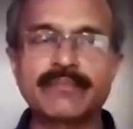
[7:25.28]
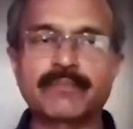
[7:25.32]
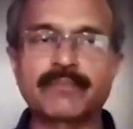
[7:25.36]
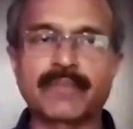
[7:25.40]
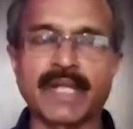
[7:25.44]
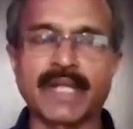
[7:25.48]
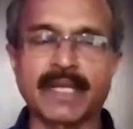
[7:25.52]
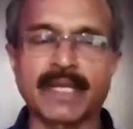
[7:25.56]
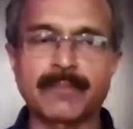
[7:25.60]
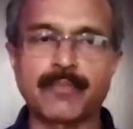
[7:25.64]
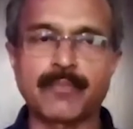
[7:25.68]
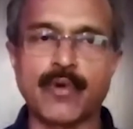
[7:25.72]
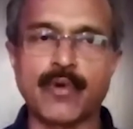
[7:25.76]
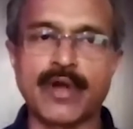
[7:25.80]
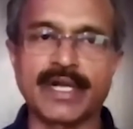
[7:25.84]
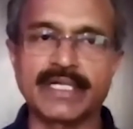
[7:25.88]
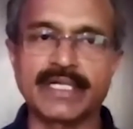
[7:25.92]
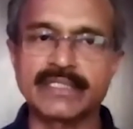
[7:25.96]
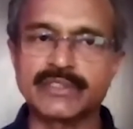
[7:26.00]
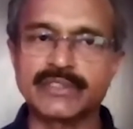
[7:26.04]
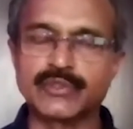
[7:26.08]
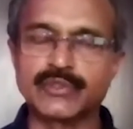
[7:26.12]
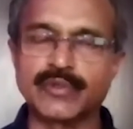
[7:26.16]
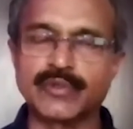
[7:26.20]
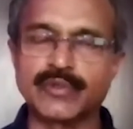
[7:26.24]
plug
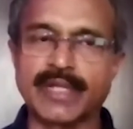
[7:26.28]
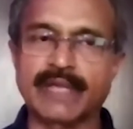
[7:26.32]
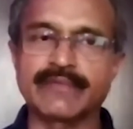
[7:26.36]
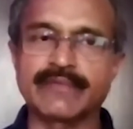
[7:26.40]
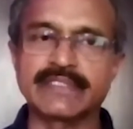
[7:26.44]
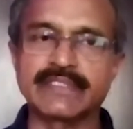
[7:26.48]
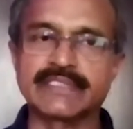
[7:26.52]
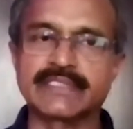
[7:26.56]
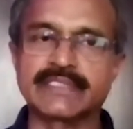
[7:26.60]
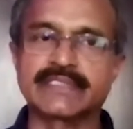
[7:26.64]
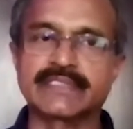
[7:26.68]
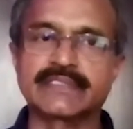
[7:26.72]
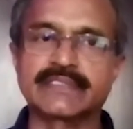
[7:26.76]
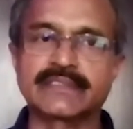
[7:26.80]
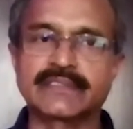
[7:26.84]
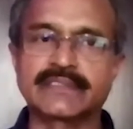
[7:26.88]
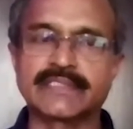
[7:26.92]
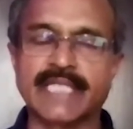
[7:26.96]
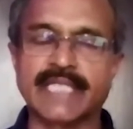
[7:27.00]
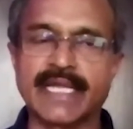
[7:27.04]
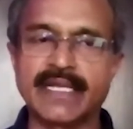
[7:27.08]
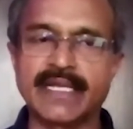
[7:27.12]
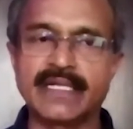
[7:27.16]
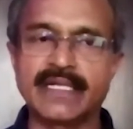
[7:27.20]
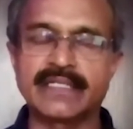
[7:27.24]
point should have a
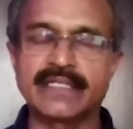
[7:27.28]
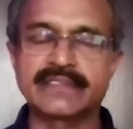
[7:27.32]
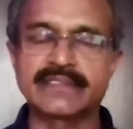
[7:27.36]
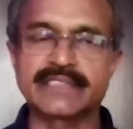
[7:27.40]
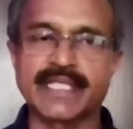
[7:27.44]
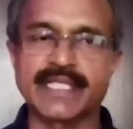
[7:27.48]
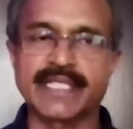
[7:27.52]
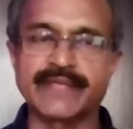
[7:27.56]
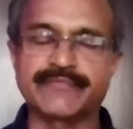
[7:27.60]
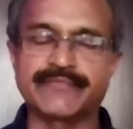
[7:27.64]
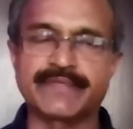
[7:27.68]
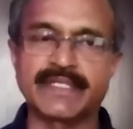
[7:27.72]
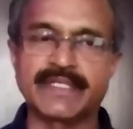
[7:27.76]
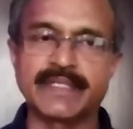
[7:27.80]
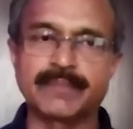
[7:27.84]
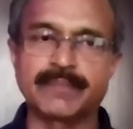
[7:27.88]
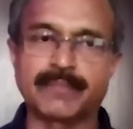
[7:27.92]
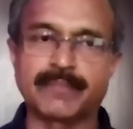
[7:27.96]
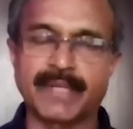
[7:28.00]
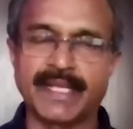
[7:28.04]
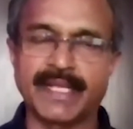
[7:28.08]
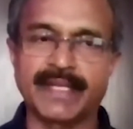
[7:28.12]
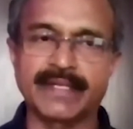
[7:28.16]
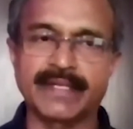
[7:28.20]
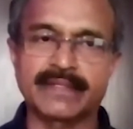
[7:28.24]
child safety
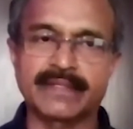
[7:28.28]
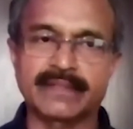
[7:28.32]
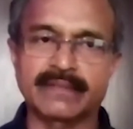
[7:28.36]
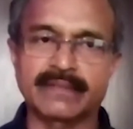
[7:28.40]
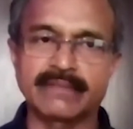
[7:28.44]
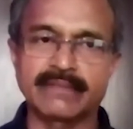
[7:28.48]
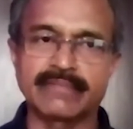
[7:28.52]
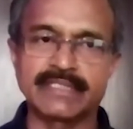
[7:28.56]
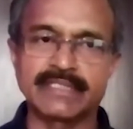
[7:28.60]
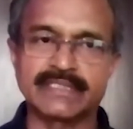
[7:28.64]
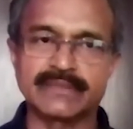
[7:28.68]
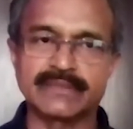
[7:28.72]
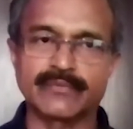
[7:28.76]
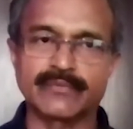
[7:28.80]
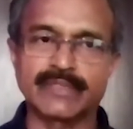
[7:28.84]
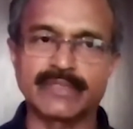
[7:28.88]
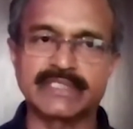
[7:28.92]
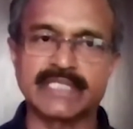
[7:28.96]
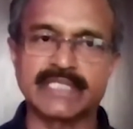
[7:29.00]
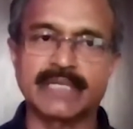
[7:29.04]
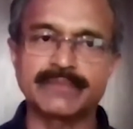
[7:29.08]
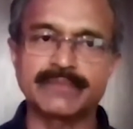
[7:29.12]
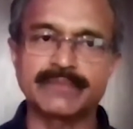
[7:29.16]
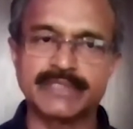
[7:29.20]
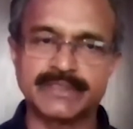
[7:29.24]
plate which
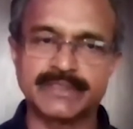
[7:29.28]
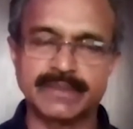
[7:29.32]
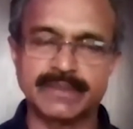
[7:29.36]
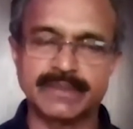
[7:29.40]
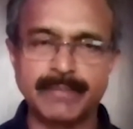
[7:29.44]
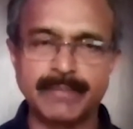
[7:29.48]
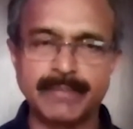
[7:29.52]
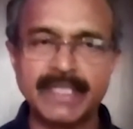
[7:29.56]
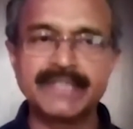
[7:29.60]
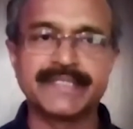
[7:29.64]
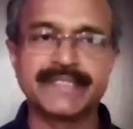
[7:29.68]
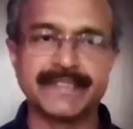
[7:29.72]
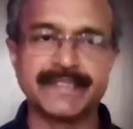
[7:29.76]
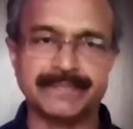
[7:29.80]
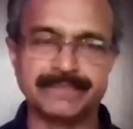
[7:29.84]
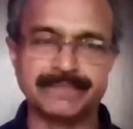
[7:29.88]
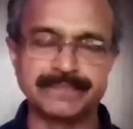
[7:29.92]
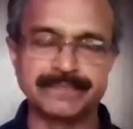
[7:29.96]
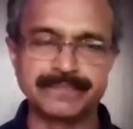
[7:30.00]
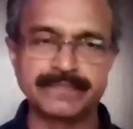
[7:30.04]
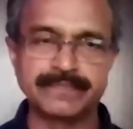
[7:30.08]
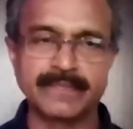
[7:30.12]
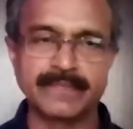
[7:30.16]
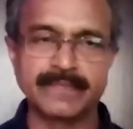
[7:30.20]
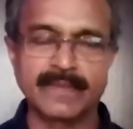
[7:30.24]
comes built in,
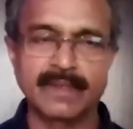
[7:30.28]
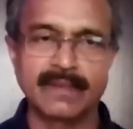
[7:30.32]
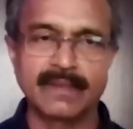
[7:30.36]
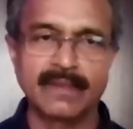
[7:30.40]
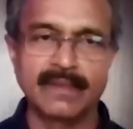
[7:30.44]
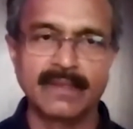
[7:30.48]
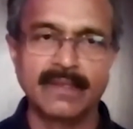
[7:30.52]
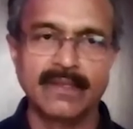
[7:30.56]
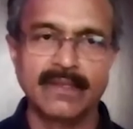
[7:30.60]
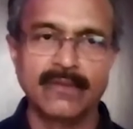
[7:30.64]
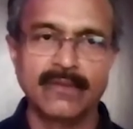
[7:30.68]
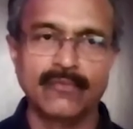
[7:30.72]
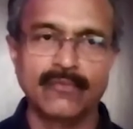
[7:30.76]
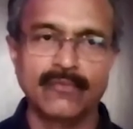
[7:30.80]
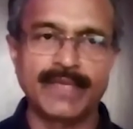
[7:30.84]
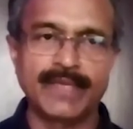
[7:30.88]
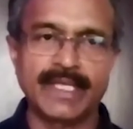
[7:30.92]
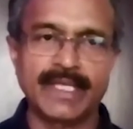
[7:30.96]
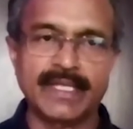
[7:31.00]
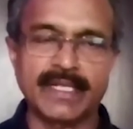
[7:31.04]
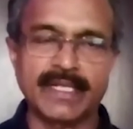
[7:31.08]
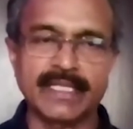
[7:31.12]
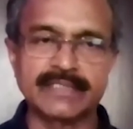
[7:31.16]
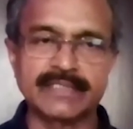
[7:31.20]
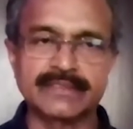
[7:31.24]

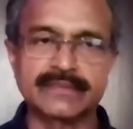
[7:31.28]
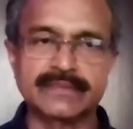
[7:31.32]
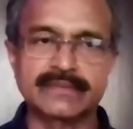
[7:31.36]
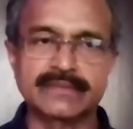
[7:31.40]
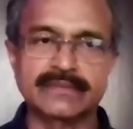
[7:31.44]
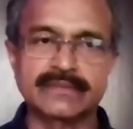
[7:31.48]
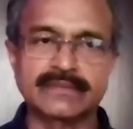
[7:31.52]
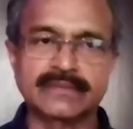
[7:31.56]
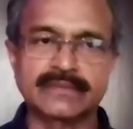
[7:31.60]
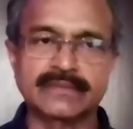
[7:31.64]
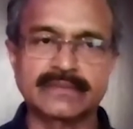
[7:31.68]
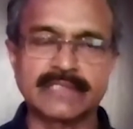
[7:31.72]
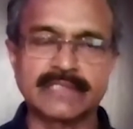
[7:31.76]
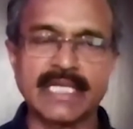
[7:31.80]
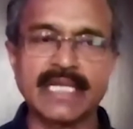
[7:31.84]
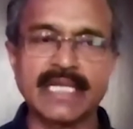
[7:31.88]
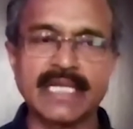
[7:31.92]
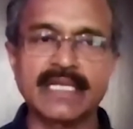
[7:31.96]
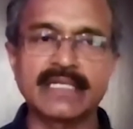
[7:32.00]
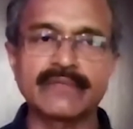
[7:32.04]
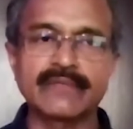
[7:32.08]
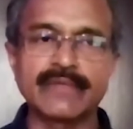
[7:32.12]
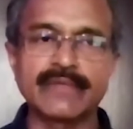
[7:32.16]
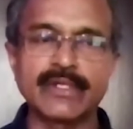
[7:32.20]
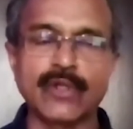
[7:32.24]
where a
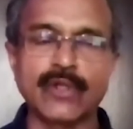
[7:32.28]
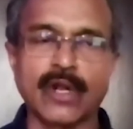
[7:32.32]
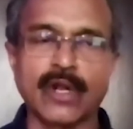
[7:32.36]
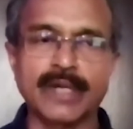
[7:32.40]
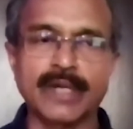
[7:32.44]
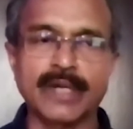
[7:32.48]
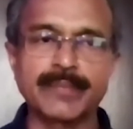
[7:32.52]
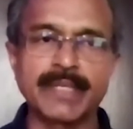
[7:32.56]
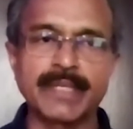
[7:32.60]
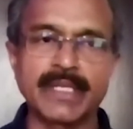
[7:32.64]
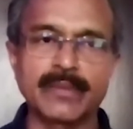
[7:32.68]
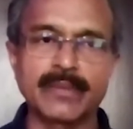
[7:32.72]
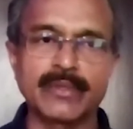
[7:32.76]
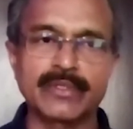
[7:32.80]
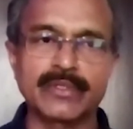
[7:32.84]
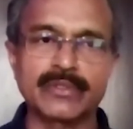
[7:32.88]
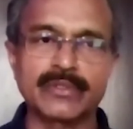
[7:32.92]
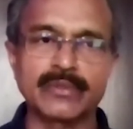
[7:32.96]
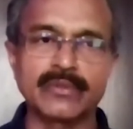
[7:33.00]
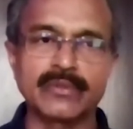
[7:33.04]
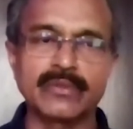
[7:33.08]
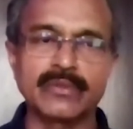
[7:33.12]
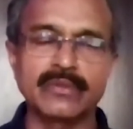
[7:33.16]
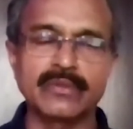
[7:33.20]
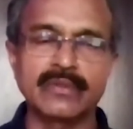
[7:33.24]
child will not be able
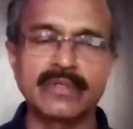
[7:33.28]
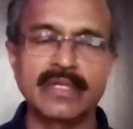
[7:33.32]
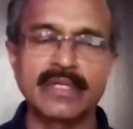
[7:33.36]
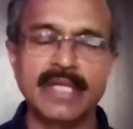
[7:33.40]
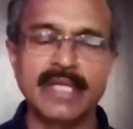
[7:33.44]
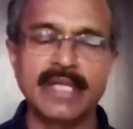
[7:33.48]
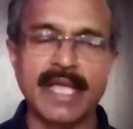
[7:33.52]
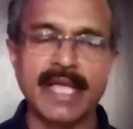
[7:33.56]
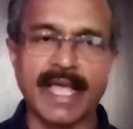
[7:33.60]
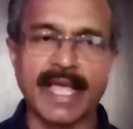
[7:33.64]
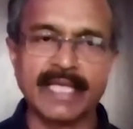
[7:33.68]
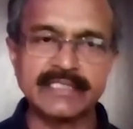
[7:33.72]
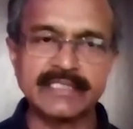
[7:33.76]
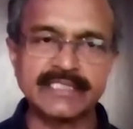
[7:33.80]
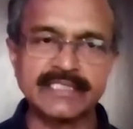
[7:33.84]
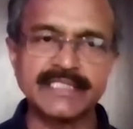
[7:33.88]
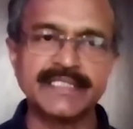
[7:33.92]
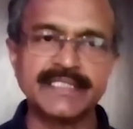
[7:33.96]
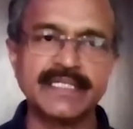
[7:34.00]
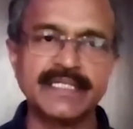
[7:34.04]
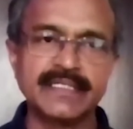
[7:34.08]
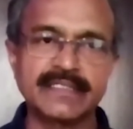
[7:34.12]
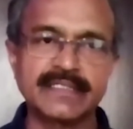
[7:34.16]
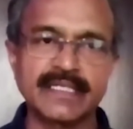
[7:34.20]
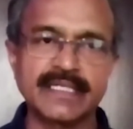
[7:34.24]
to
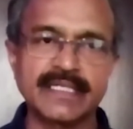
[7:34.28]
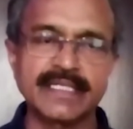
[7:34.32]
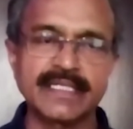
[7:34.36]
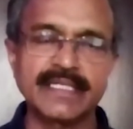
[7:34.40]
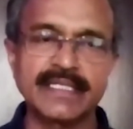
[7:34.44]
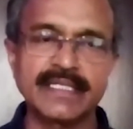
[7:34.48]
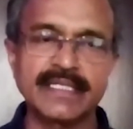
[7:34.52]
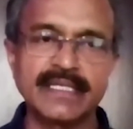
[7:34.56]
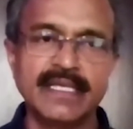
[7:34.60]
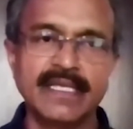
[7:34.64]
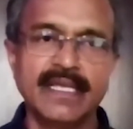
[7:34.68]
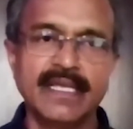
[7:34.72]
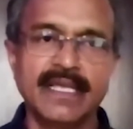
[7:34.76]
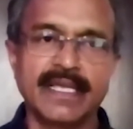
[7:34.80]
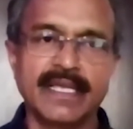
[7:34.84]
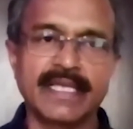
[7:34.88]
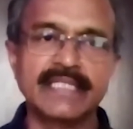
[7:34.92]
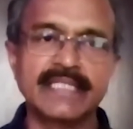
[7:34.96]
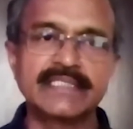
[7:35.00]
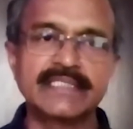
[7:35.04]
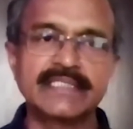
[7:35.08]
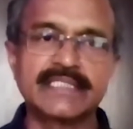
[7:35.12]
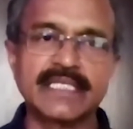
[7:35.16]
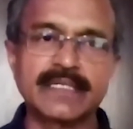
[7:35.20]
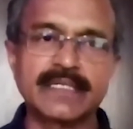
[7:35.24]
accidentally
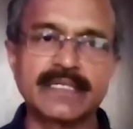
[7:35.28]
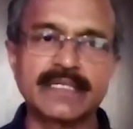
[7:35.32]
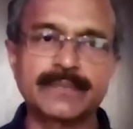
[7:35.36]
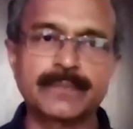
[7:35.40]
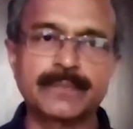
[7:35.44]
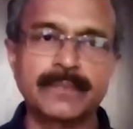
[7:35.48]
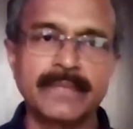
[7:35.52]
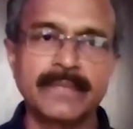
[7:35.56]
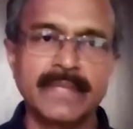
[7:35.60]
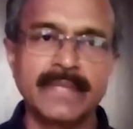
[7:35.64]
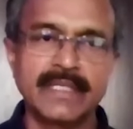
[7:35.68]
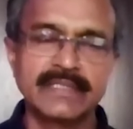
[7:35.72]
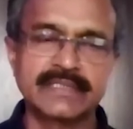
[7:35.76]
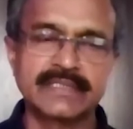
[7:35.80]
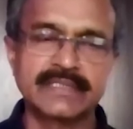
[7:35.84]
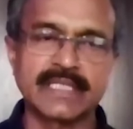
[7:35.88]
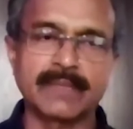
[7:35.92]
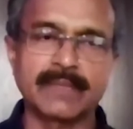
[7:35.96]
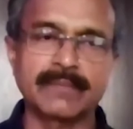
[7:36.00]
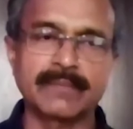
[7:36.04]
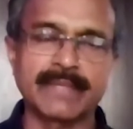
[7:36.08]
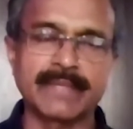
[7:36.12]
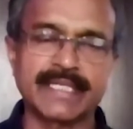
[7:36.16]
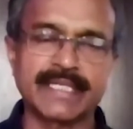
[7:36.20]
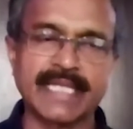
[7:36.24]
insert
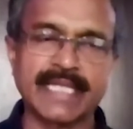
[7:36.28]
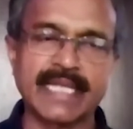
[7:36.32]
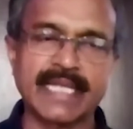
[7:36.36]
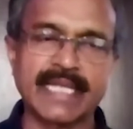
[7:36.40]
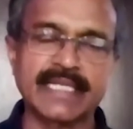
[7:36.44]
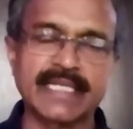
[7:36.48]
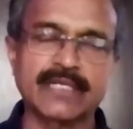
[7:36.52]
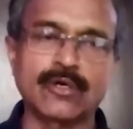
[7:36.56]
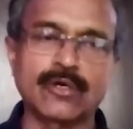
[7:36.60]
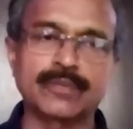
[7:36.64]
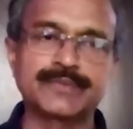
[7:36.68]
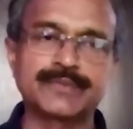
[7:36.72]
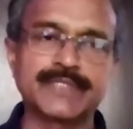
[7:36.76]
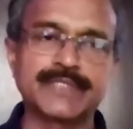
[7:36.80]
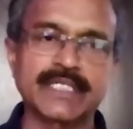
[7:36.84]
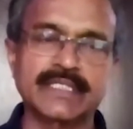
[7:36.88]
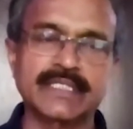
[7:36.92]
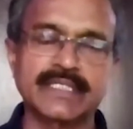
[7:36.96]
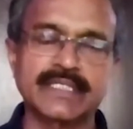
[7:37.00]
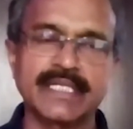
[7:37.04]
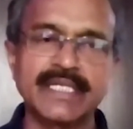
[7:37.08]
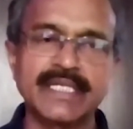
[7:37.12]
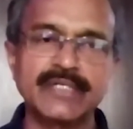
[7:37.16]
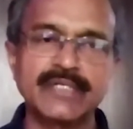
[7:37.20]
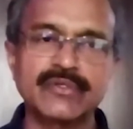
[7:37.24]
some metallic
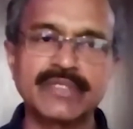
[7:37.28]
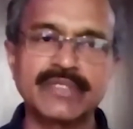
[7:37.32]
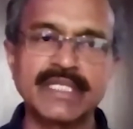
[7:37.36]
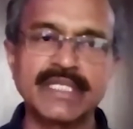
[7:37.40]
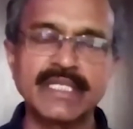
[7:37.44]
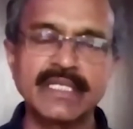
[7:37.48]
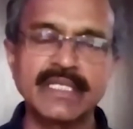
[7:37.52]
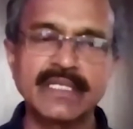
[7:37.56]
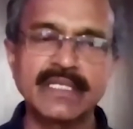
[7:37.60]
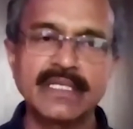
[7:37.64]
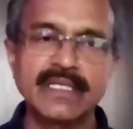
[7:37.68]
object into the